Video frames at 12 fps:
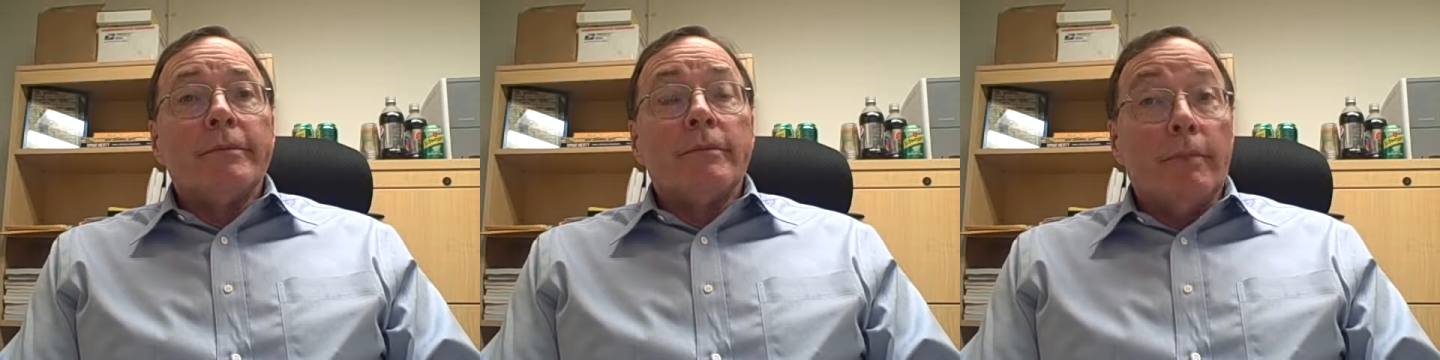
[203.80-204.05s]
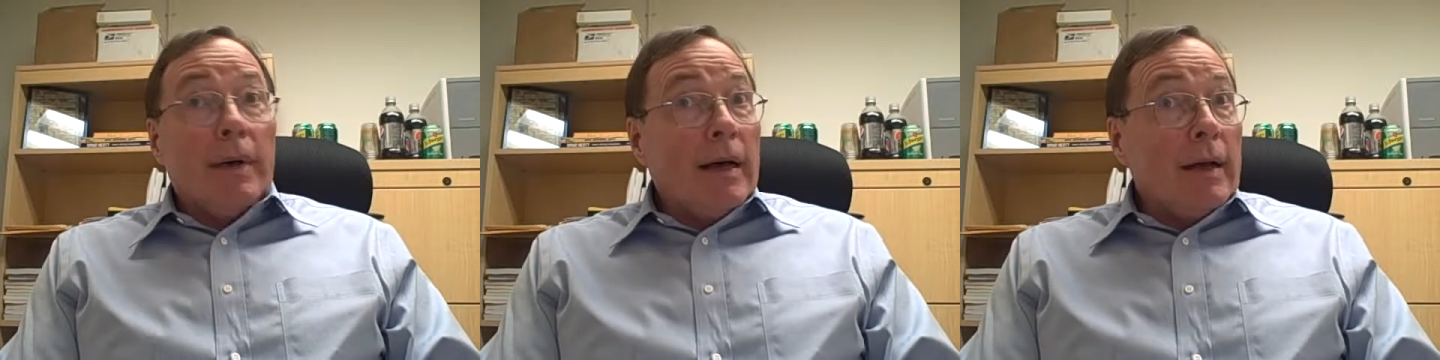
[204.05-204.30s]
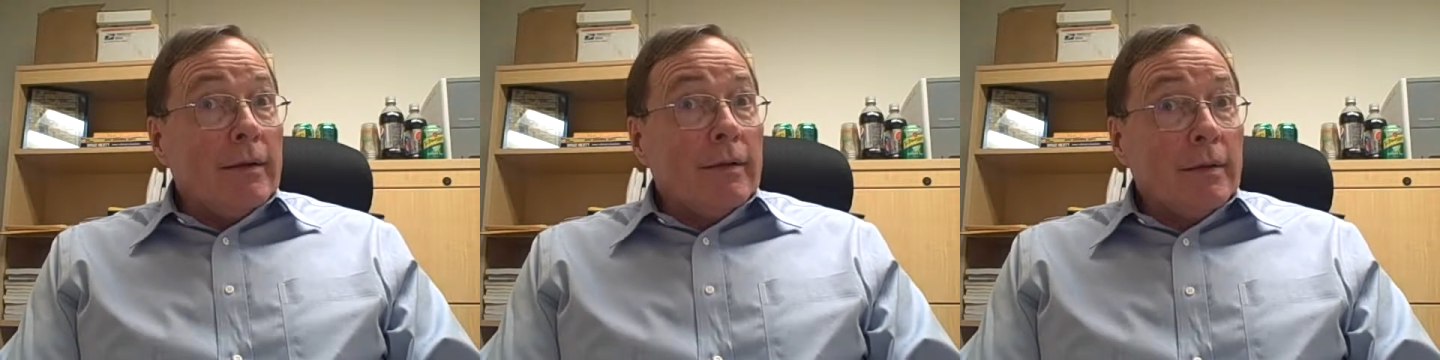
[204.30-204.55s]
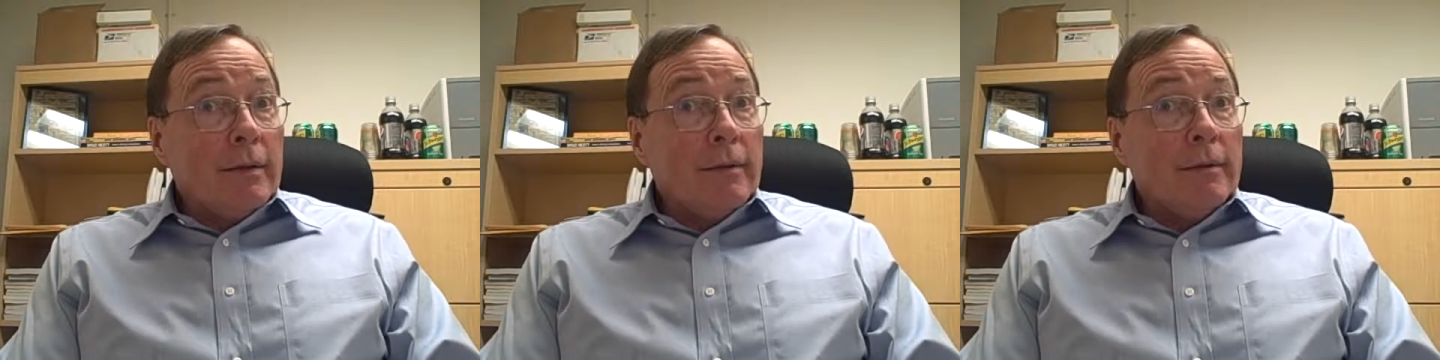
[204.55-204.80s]

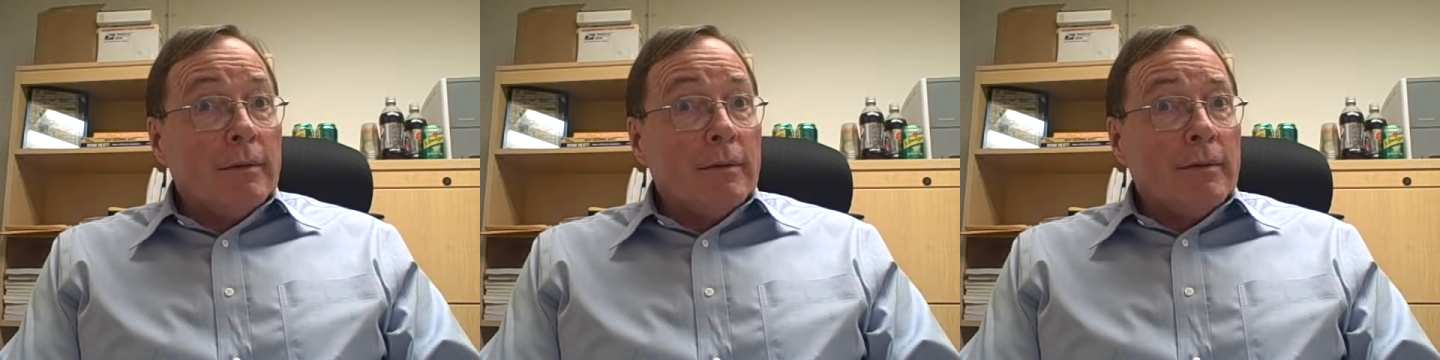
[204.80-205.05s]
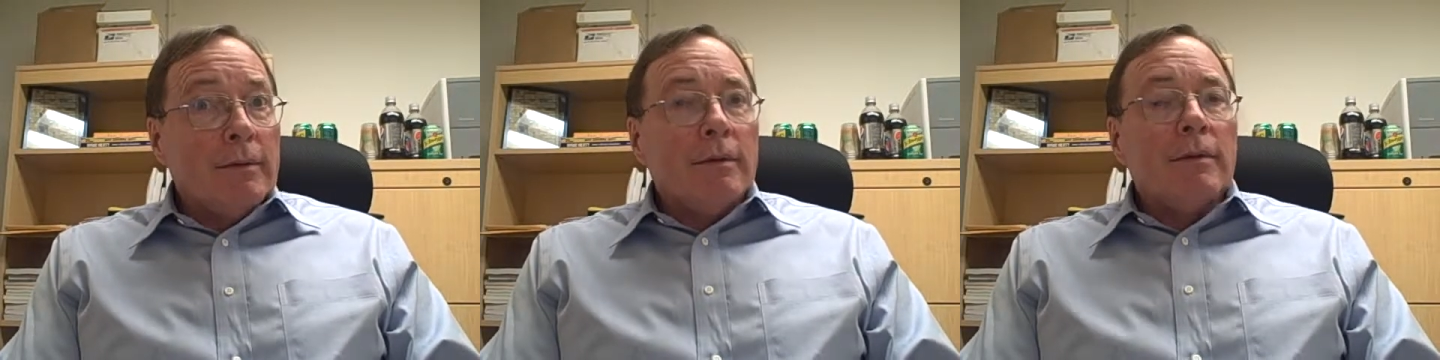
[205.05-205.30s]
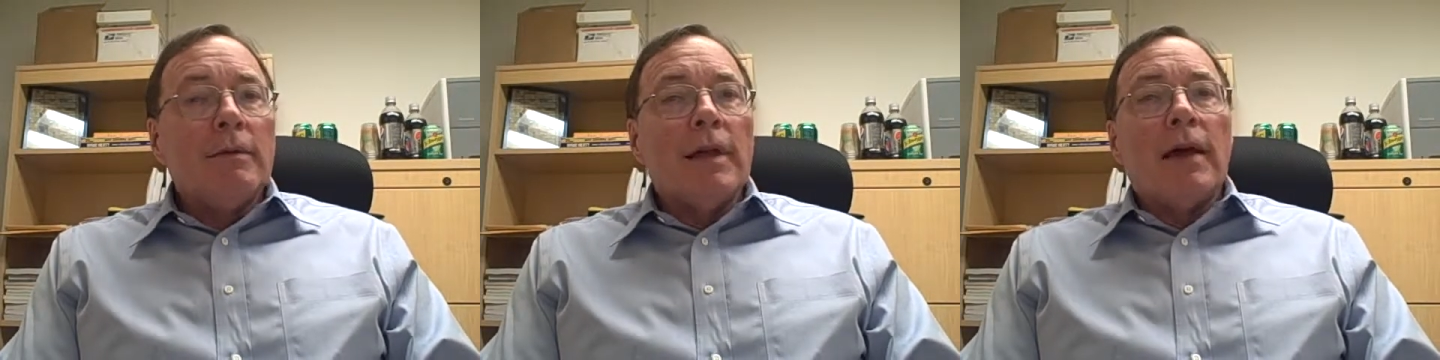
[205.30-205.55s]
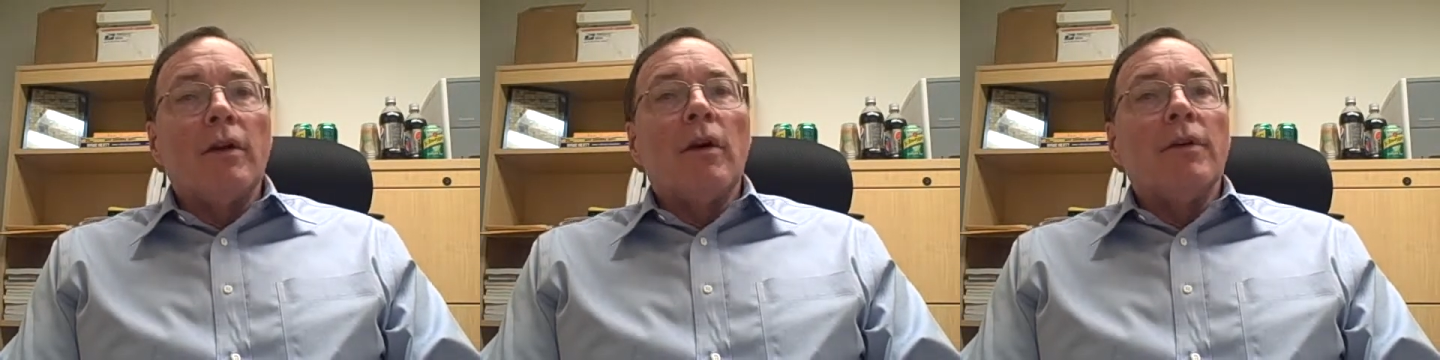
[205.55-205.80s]
but
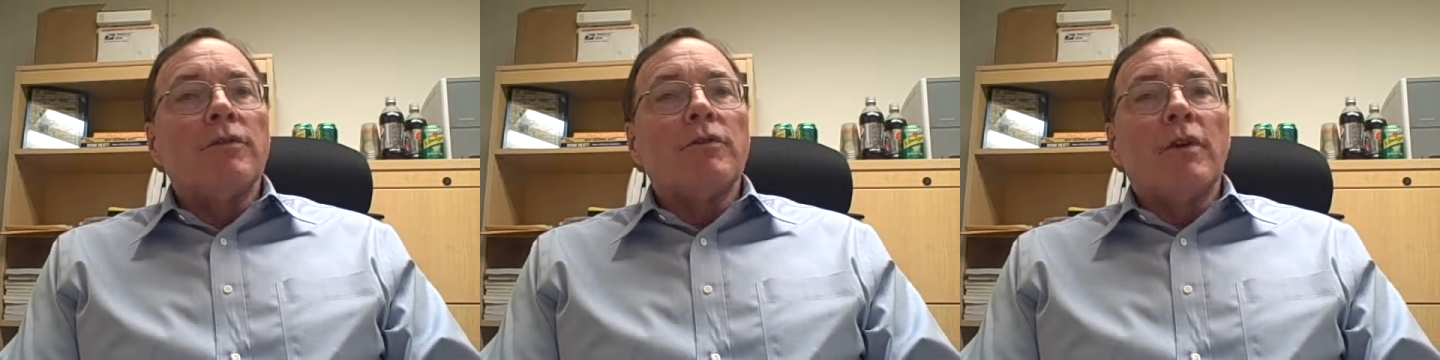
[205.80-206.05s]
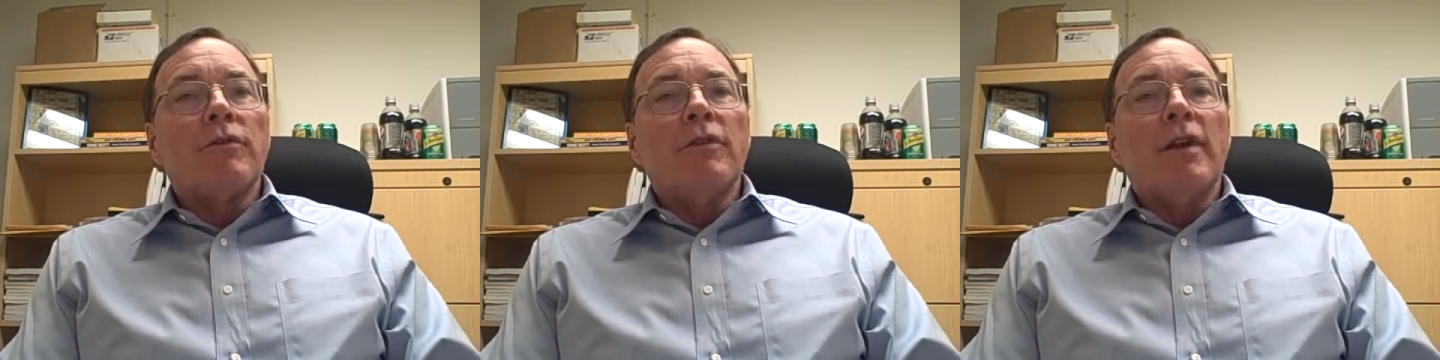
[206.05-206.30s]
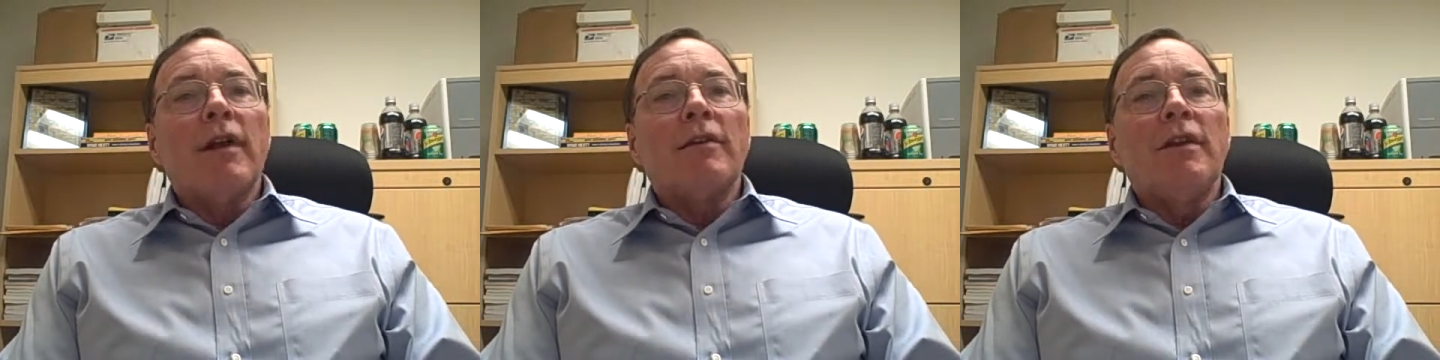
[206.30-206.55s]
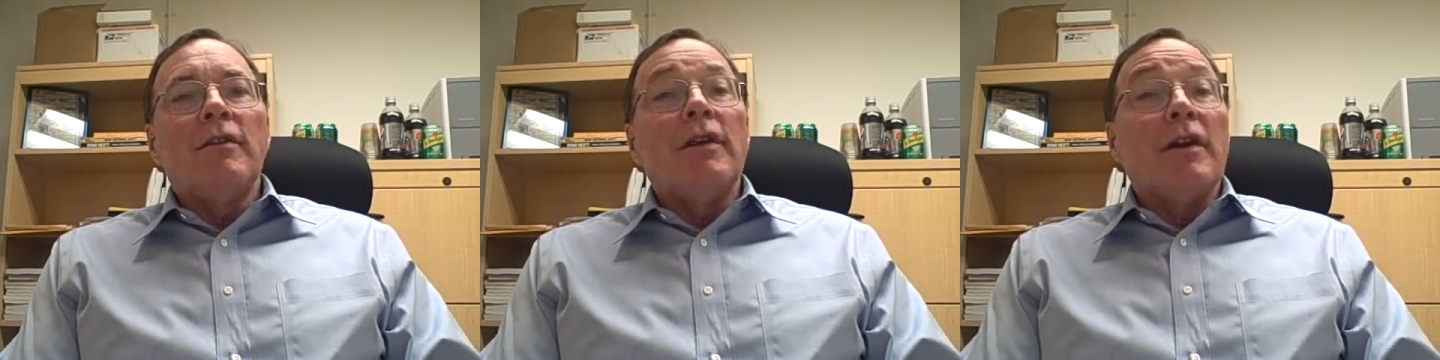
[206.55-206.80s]
not all structured
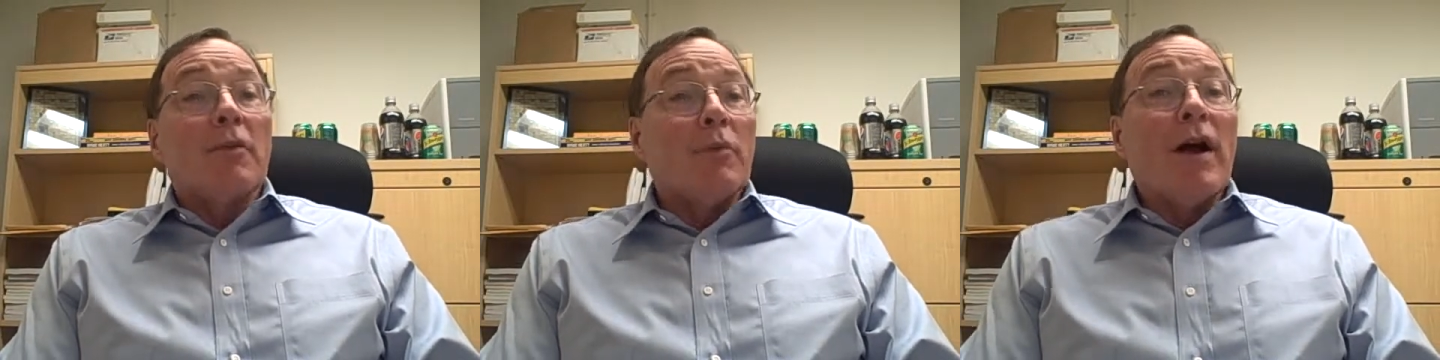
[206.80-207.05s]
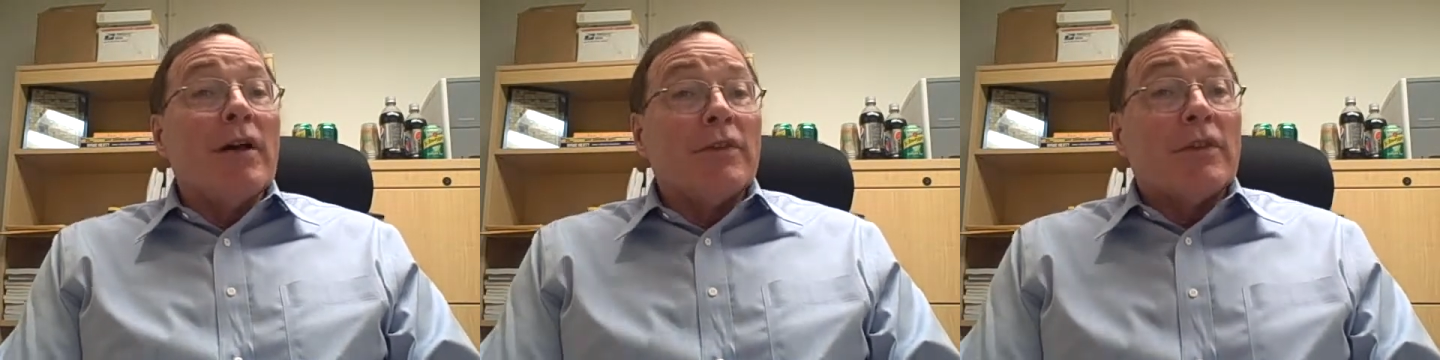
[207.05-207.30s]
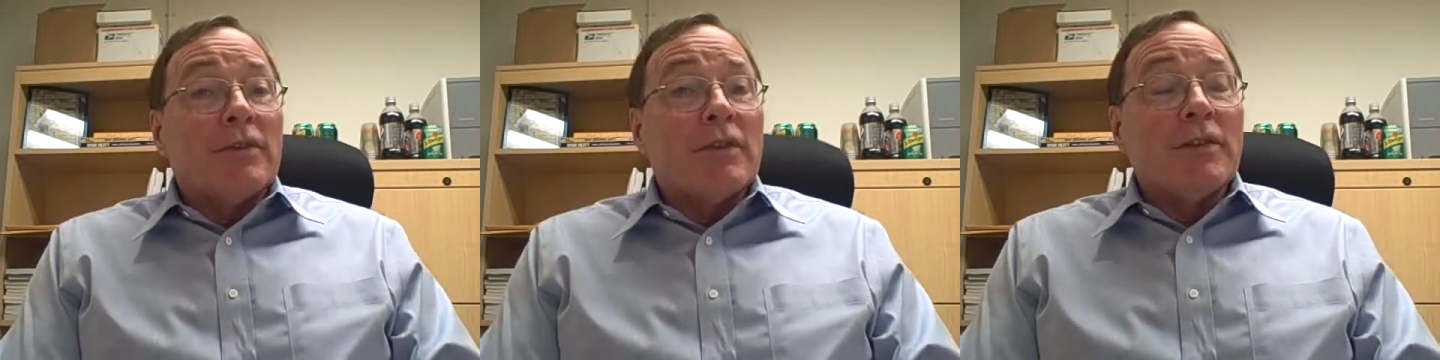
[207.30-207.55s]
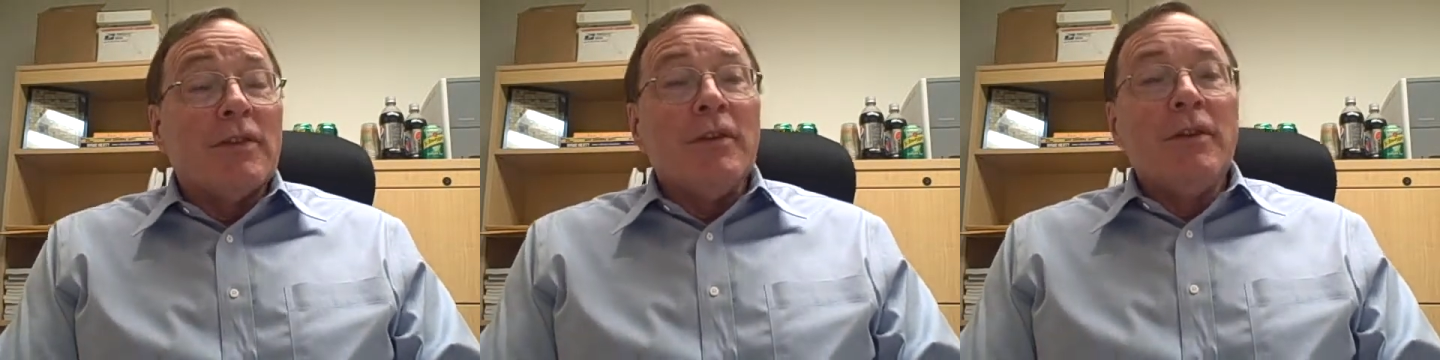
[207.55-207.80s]
activity are
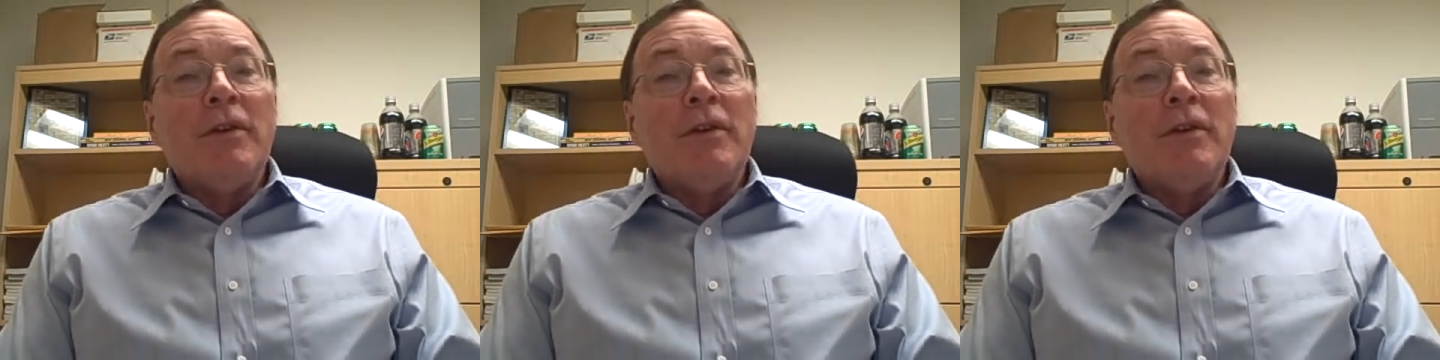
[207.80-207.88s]
processes.